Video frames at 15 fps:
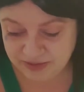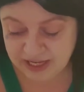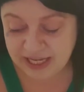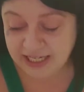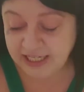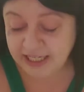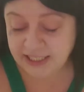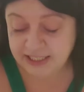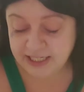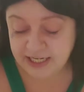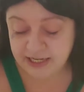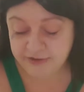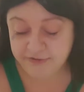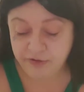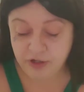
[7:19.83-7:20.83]

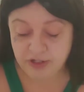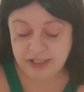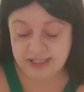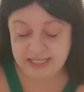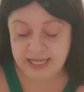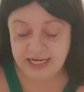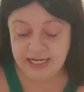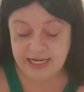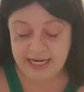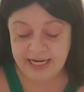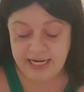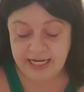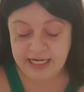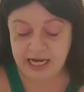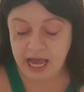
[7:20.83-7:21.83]
Anything for
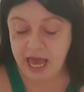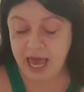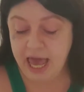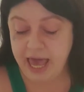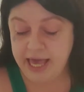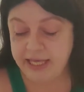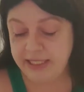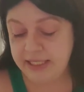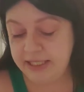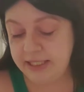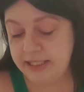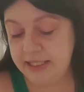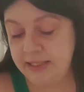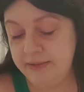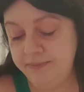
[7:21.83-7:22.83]

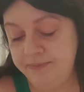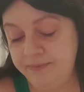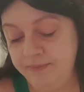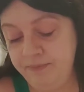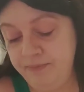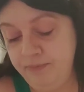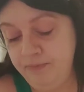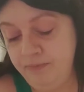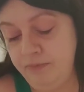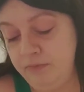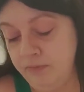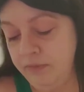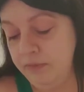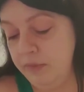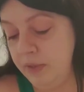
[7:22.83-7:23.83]
Selena's.
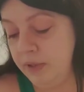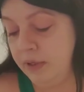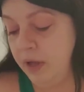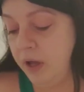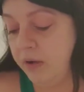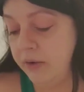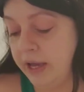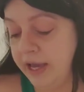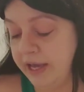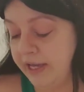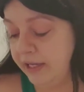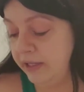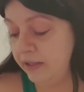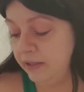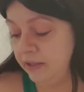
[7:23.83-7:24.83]
Okay.
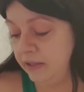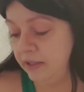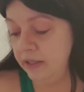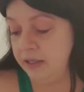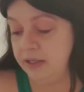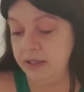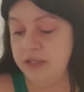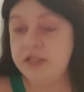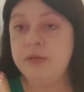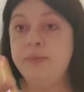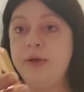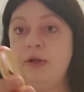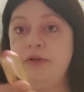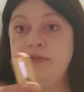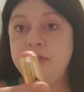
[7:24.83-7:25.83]
It's a
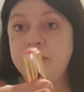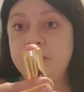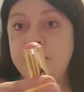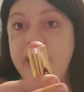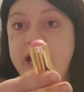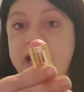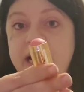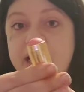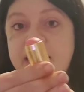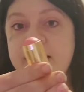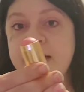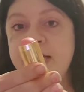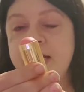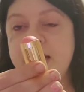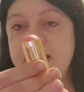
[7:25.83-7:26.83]
beautiful shade. I
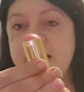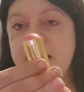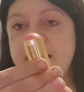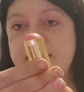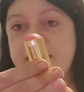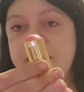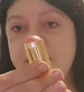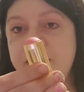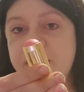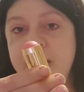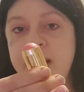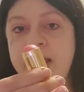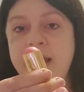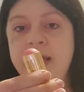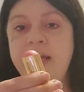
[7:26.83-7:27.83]
did it
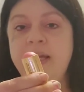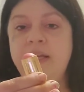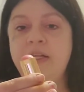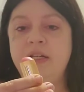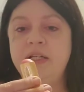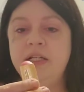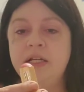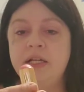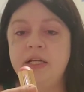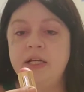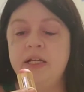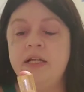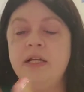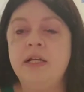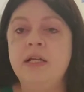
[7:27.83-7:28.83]
yesterday and
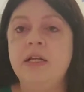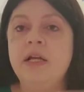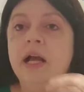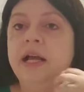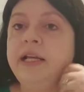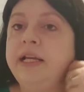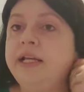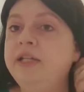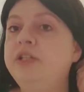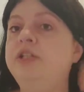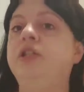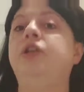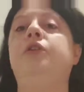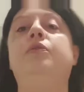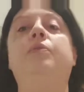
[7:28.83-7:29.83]
I need
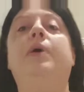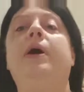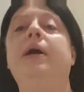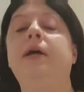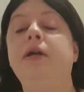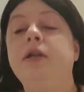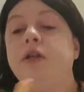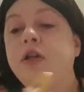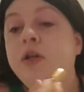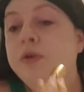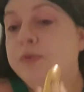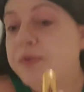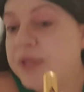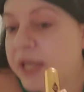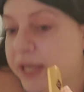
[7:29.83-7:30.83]
to uh, use